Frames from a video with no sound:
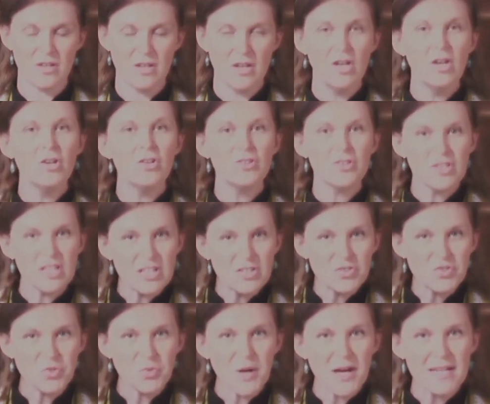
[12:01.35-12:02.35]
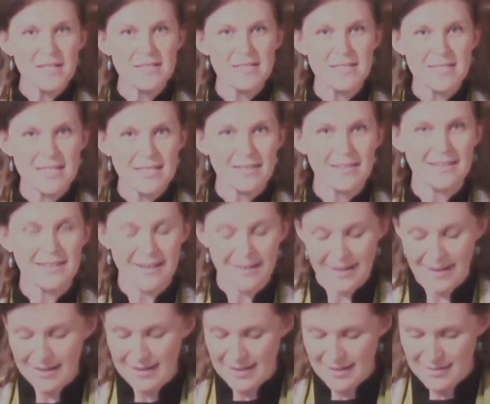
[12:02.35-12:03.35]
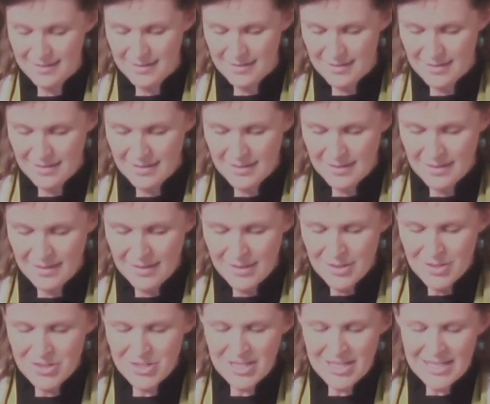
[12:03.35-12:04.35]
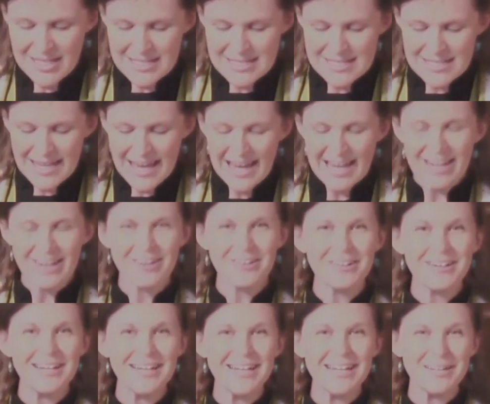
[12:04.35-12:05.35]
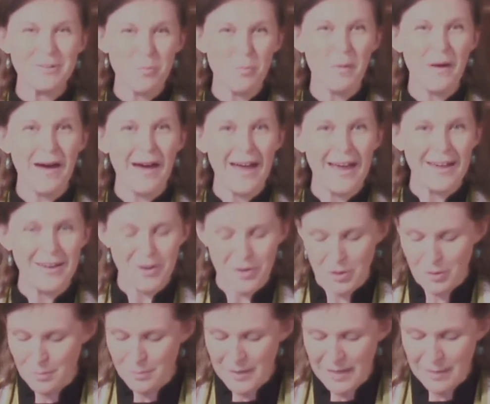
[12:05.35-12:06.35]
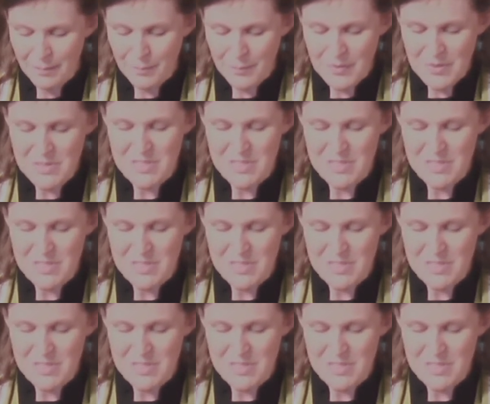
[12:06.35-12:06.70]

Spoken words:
She trusts God. She is carried by her people's